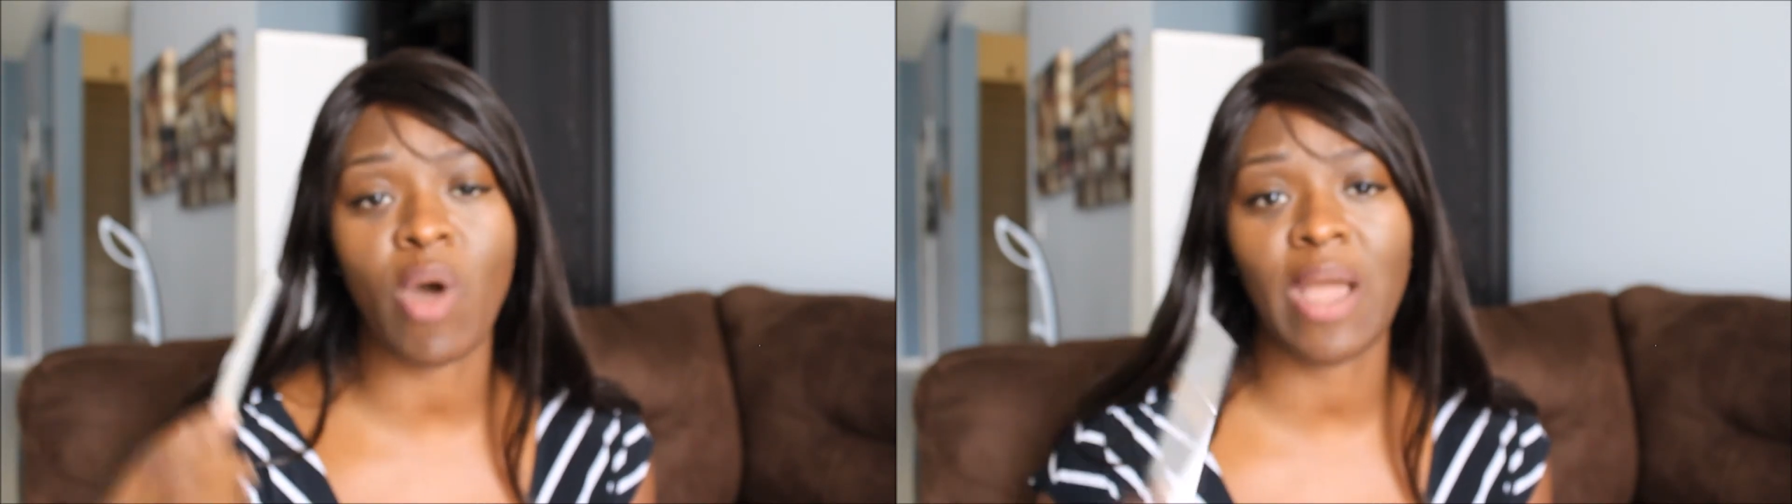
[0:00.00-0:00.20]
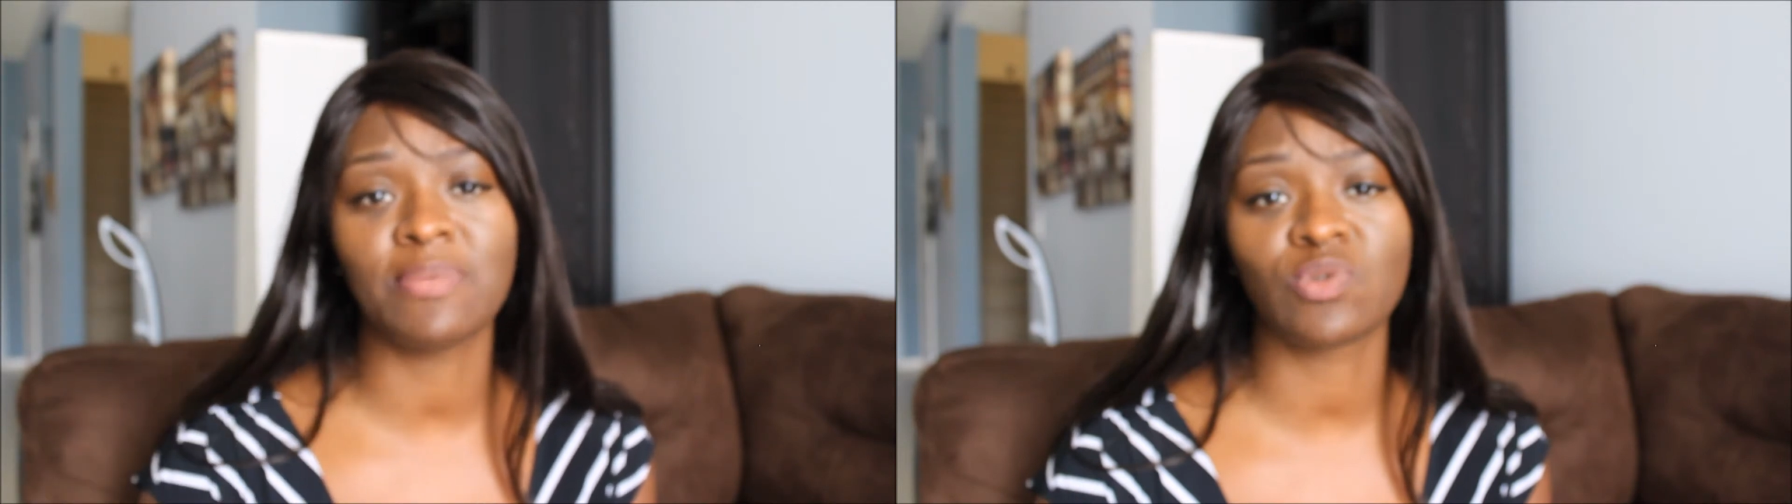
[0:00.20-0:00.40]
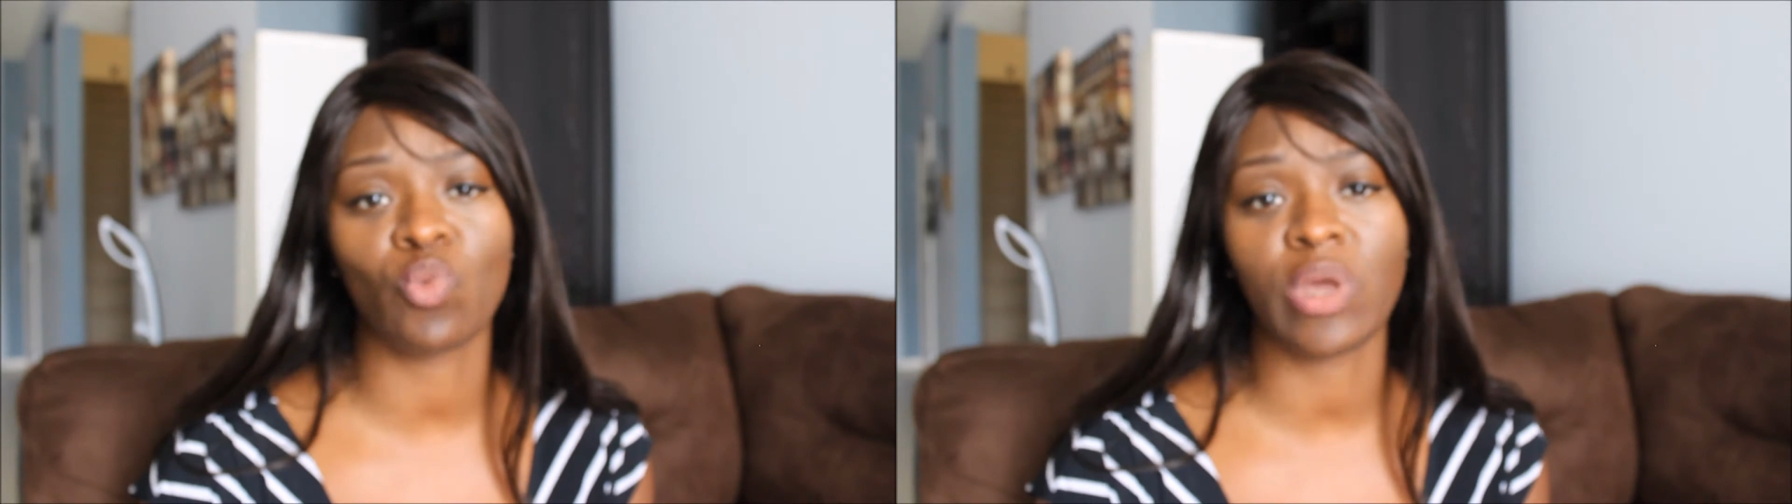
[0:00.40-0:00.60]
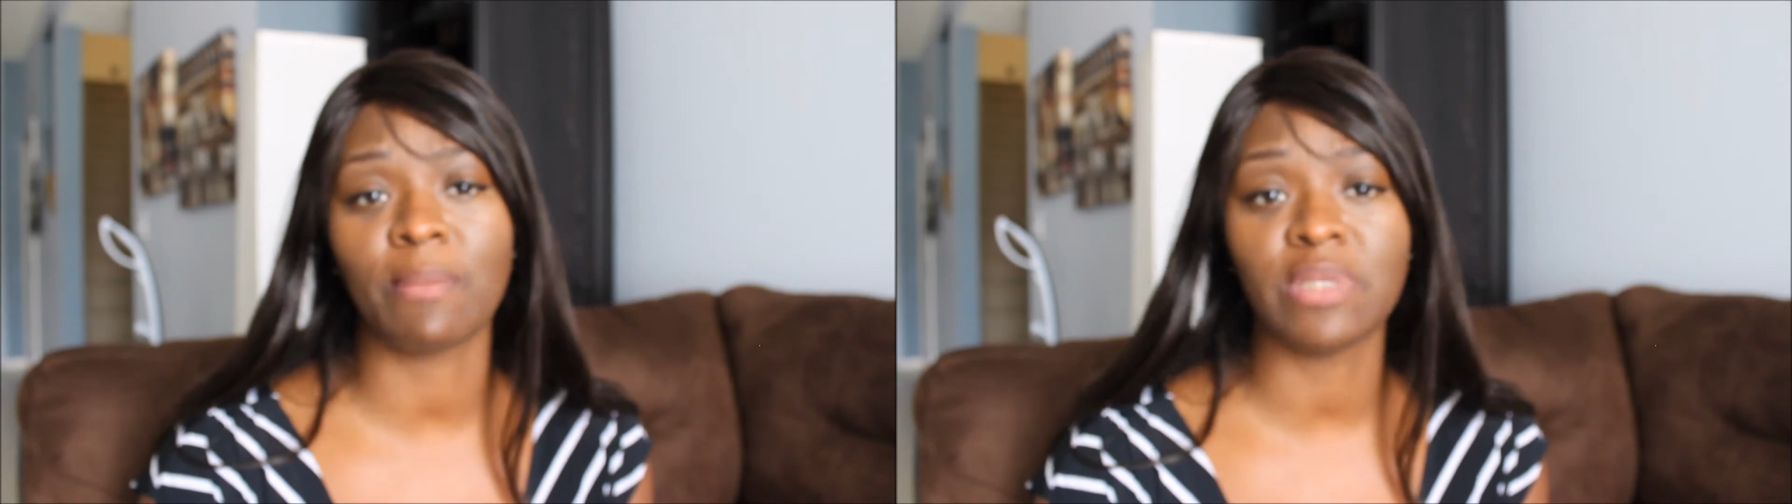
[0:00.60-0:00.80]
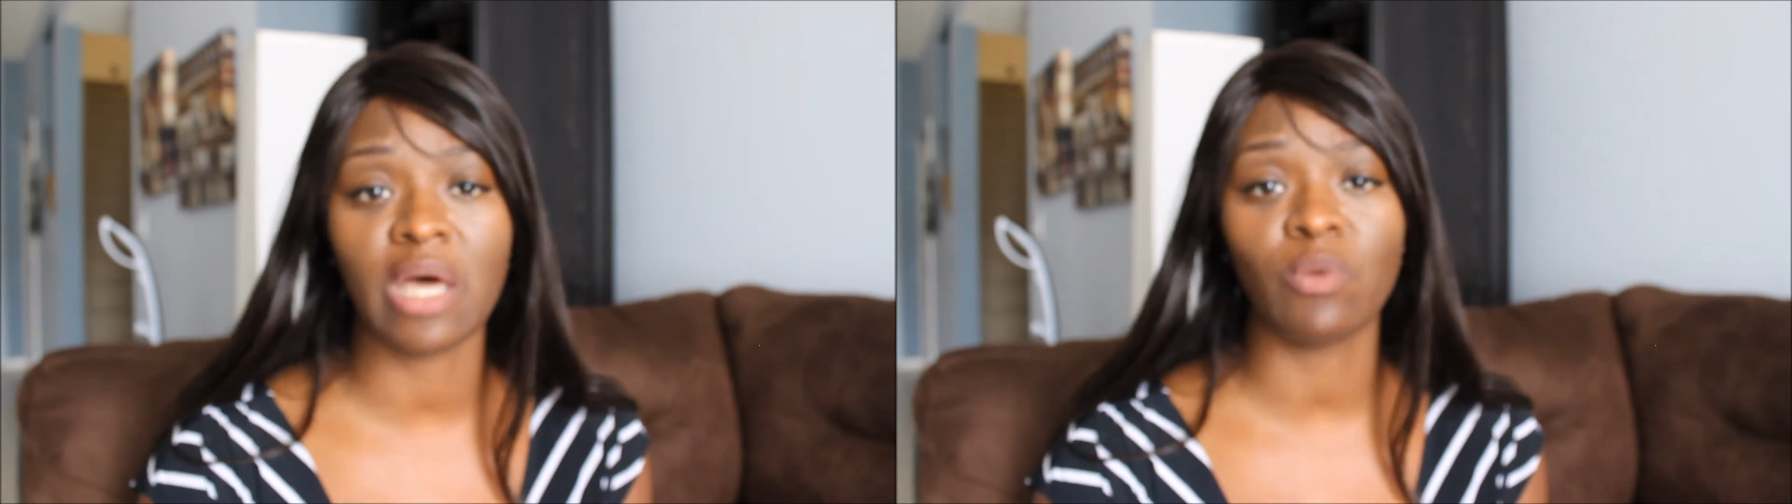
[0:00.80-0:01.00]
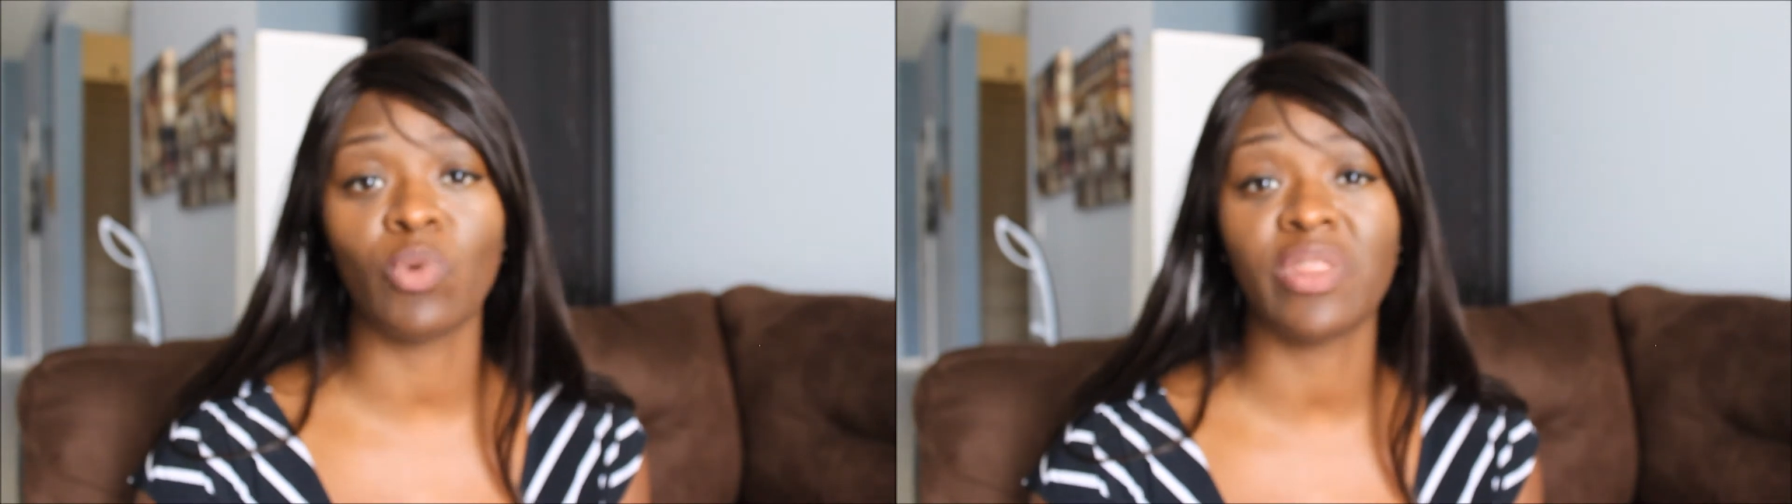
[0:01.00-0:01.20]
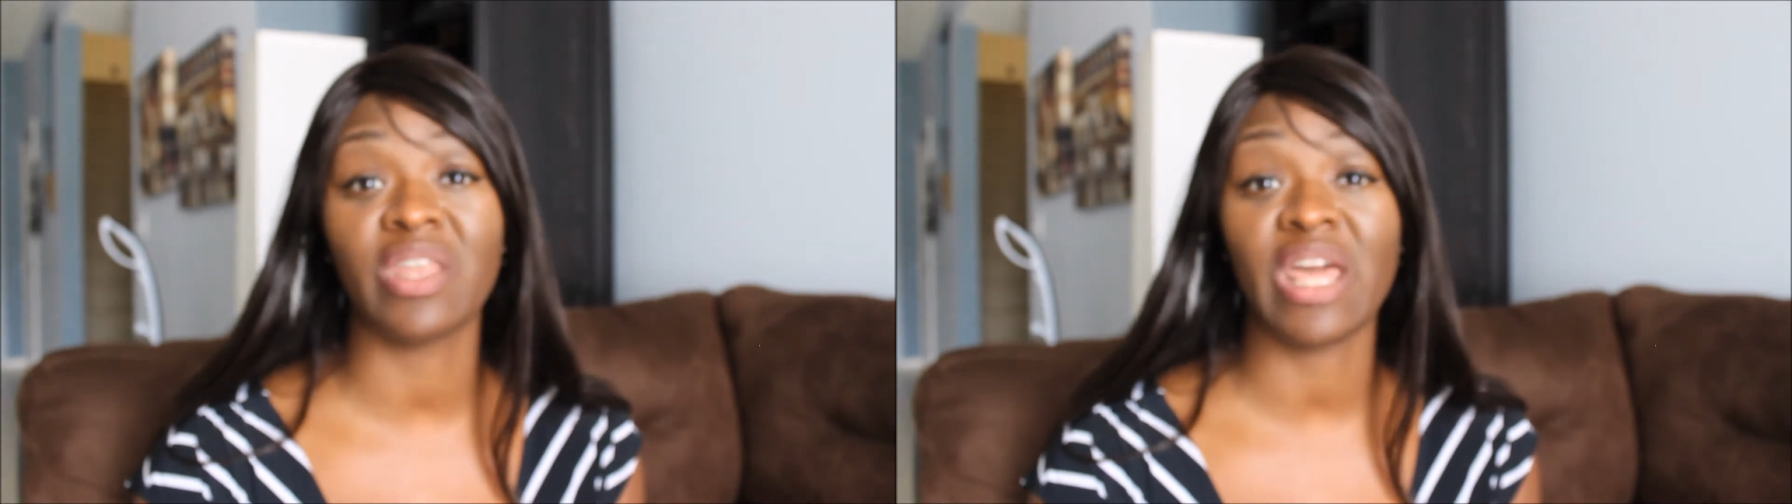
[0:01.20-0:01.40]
wipes when I'm done with it,